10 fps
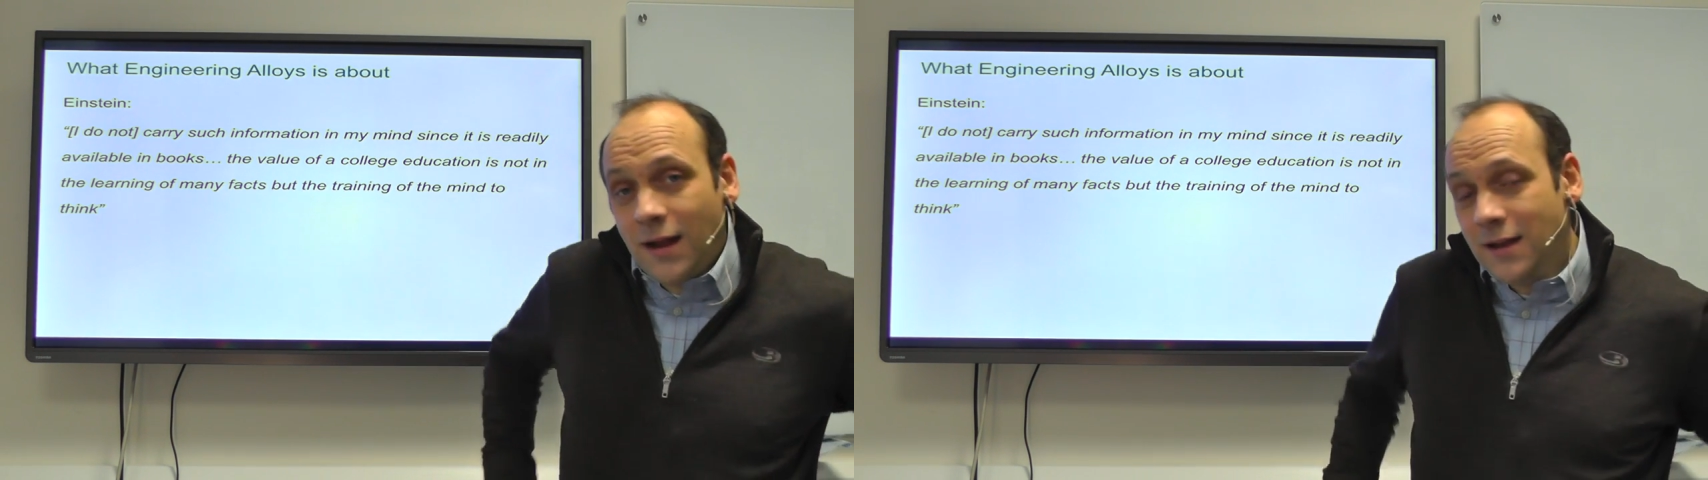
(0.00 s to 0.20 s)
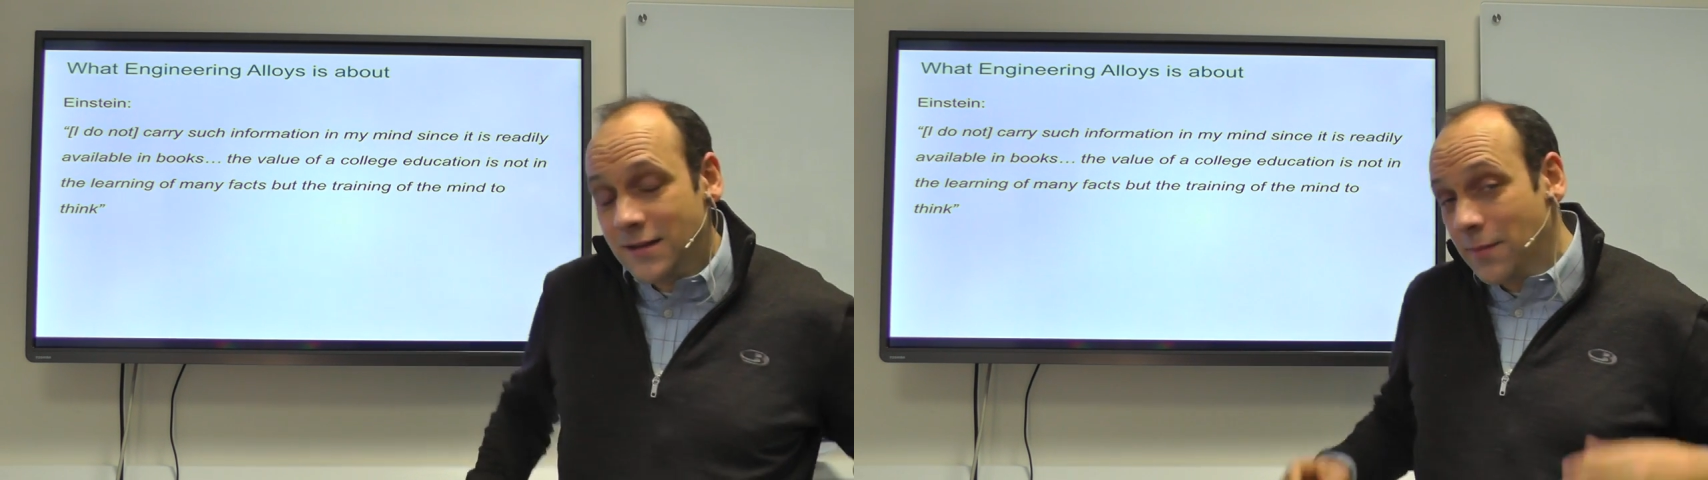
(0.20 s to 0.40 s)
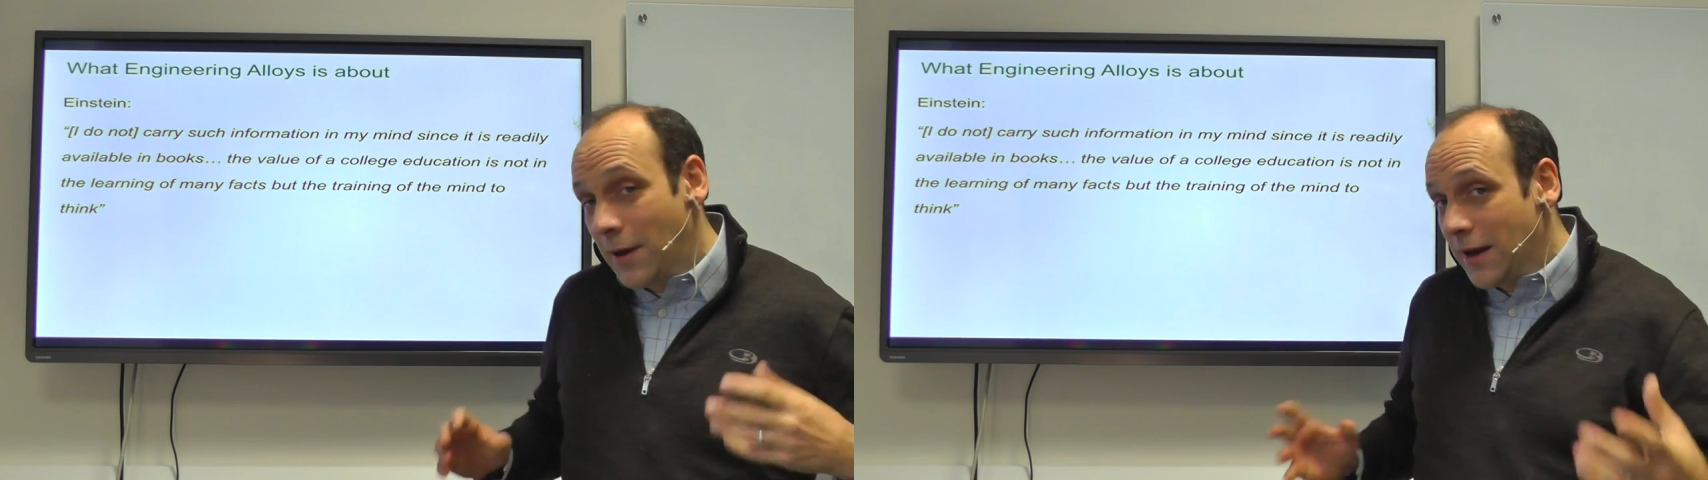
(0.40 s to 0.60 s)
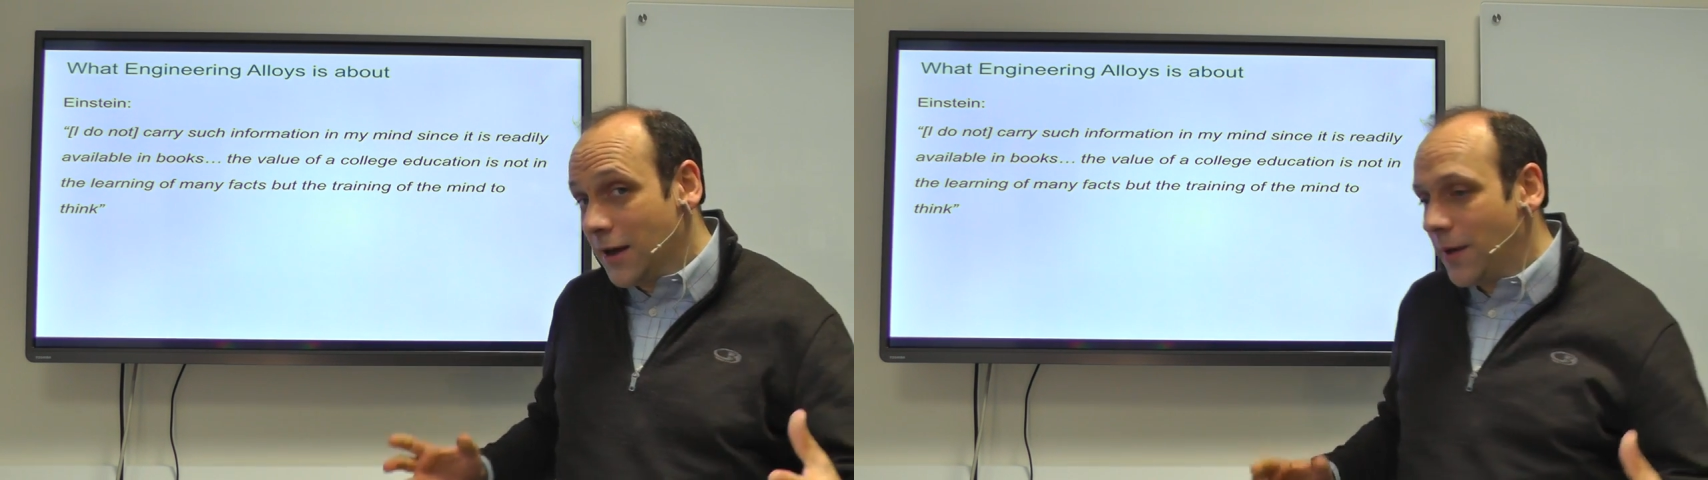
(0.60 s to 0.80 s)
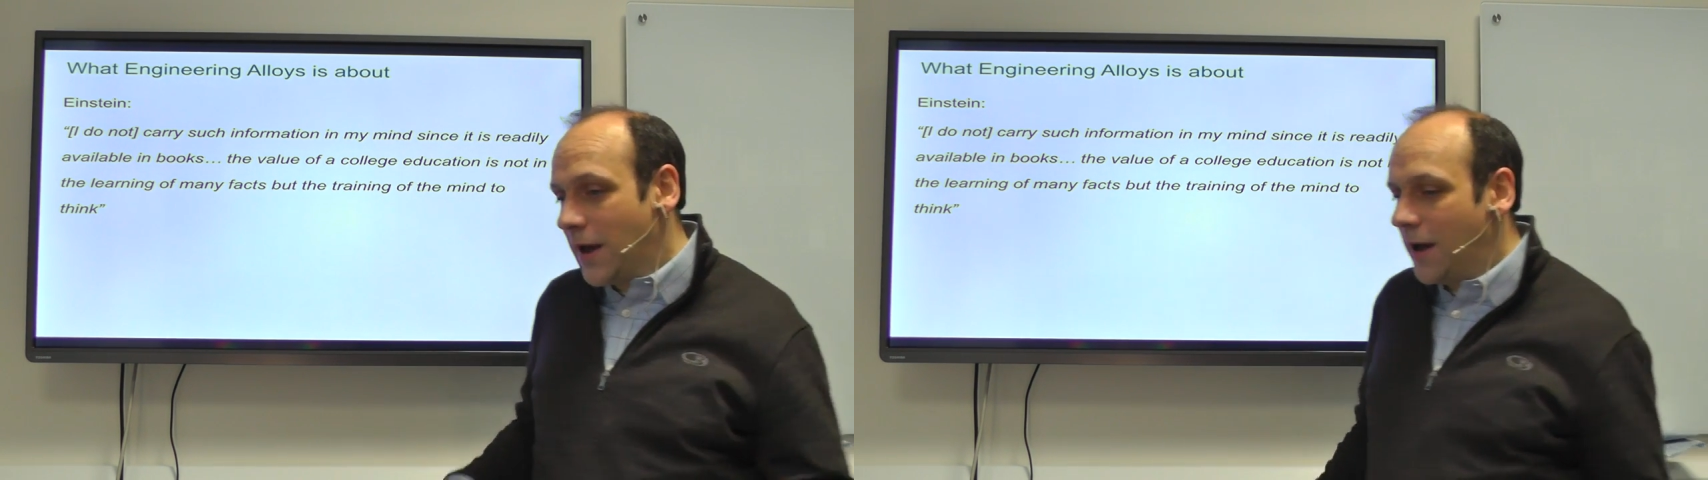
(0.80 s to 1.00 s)
let's think about a
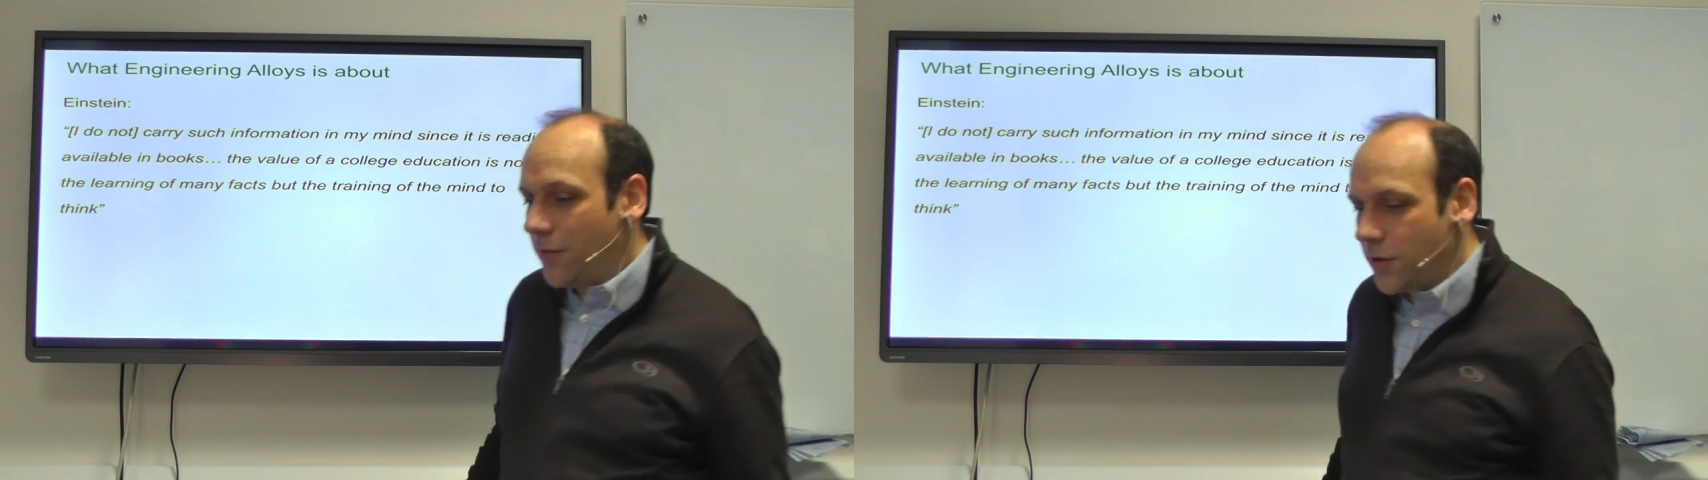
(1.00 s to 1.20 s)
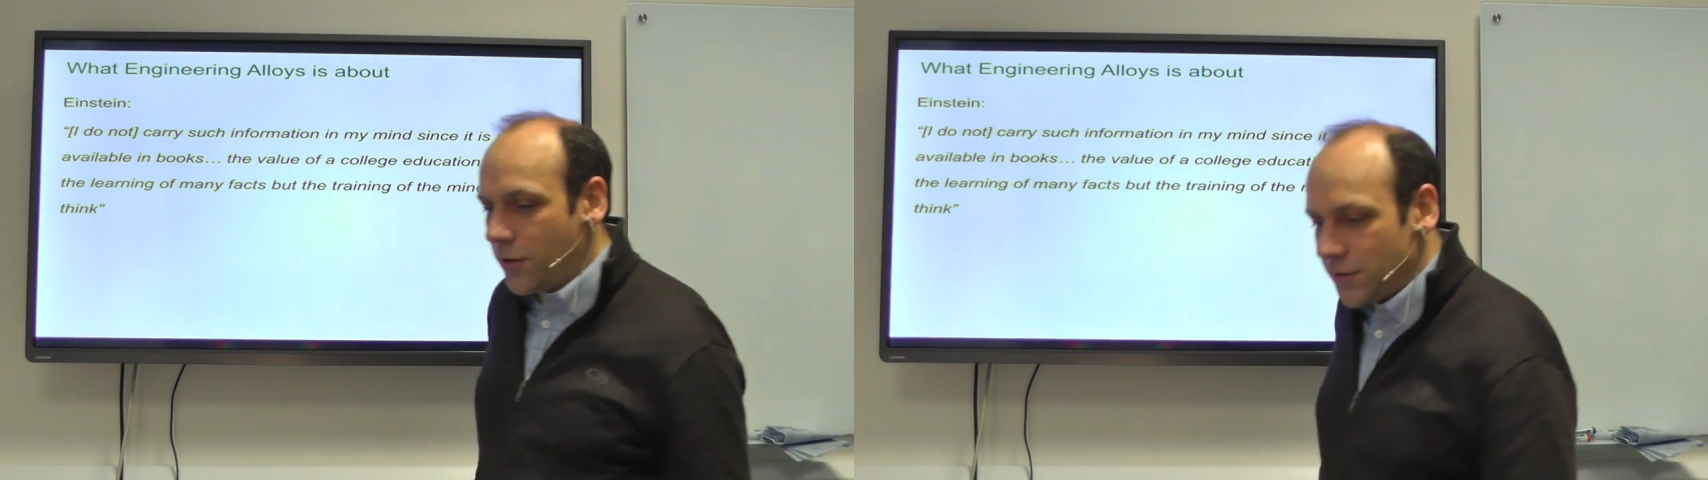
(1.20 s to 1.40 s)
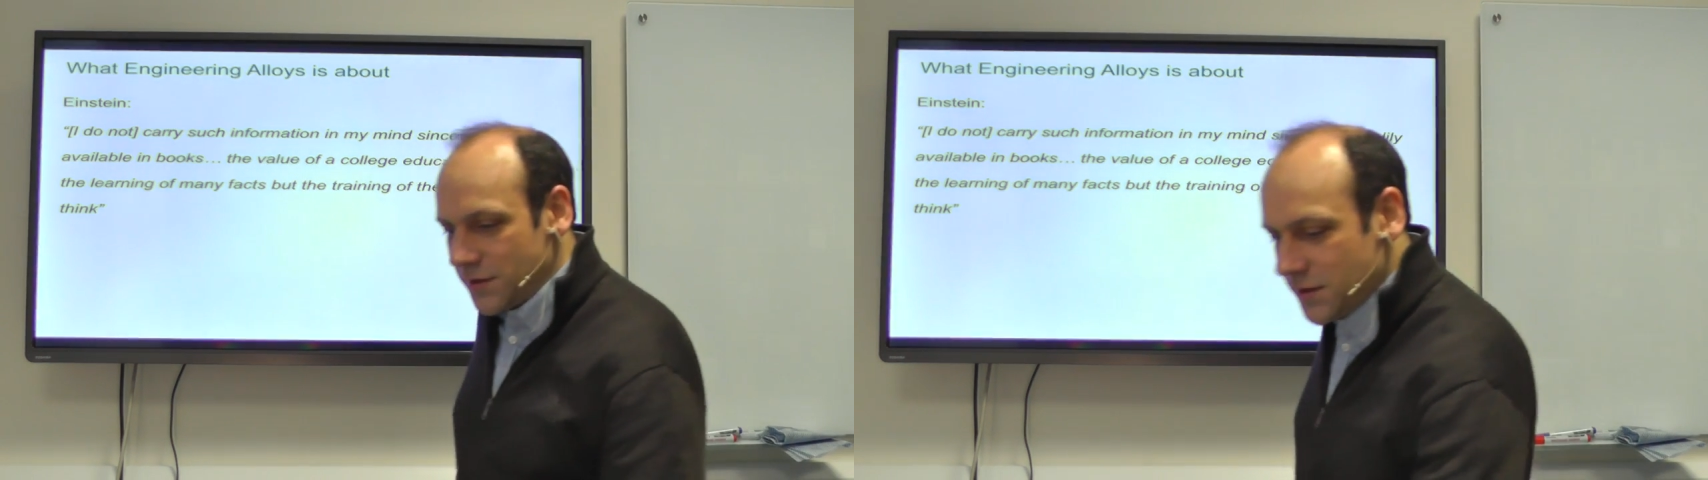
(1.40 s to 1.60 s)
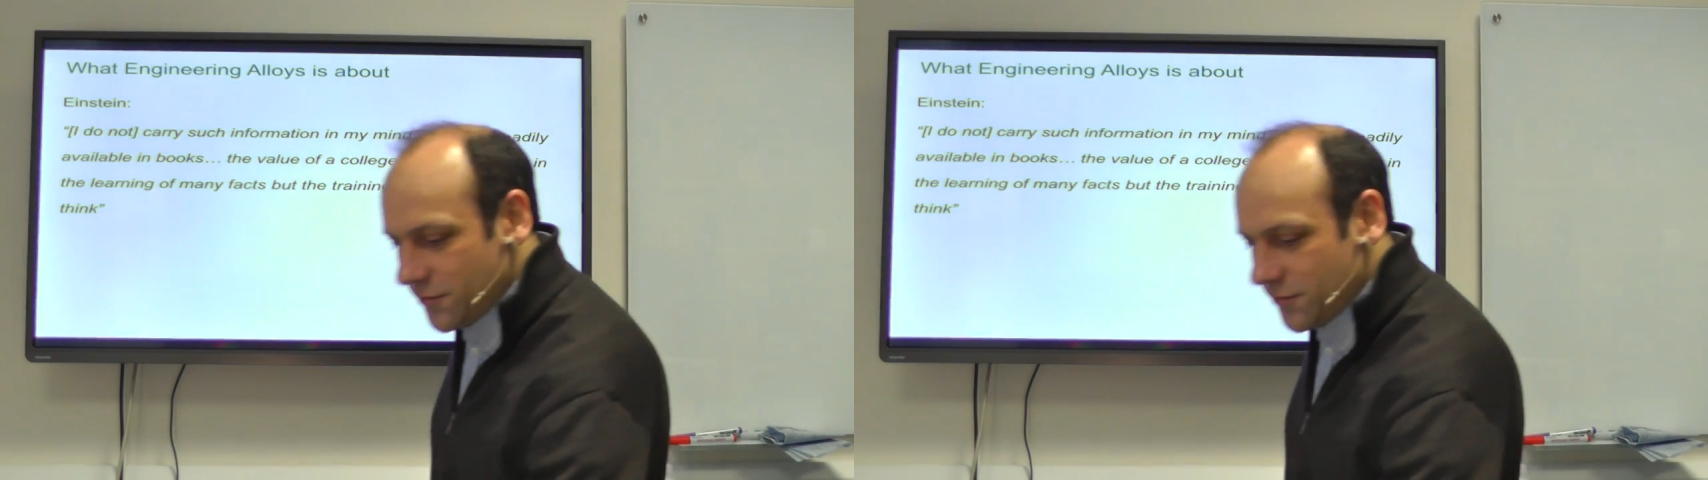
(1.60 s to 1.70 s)
little bit how the course is